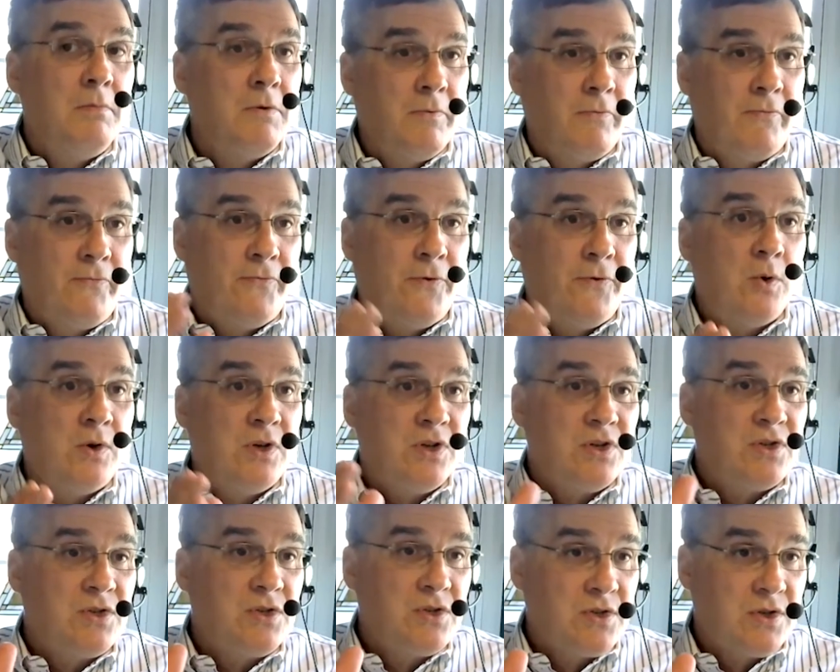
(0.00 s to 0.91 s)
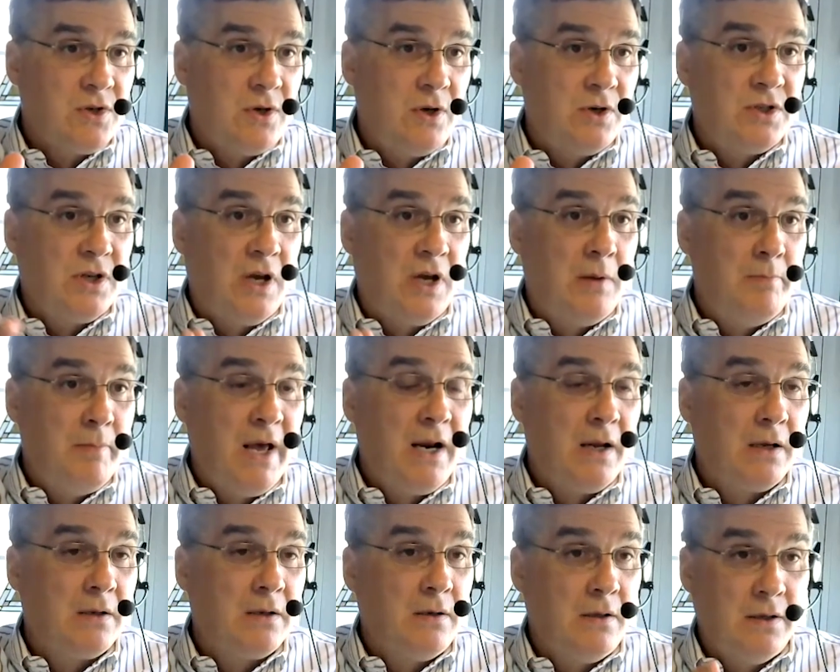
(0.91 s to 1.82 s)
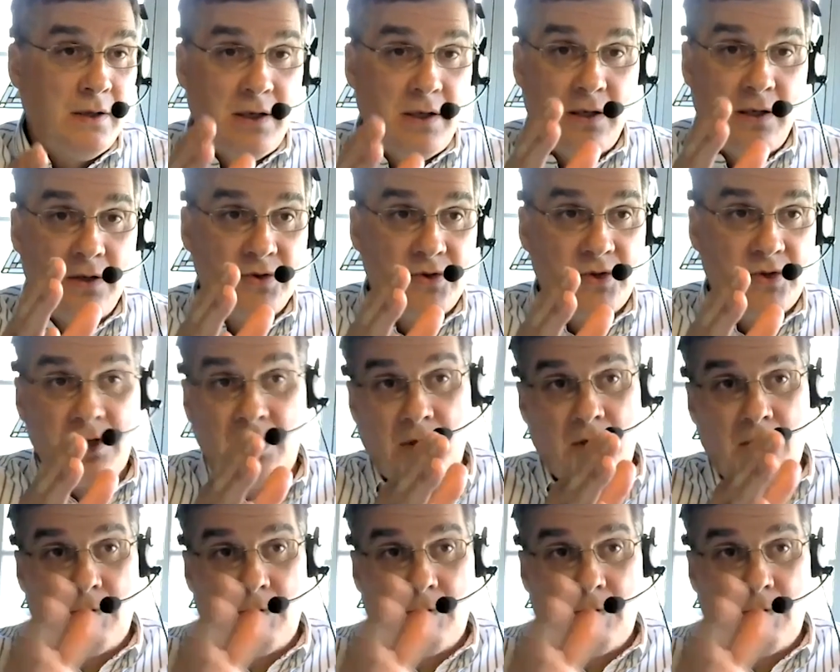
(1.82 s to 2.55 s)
focused search on medical is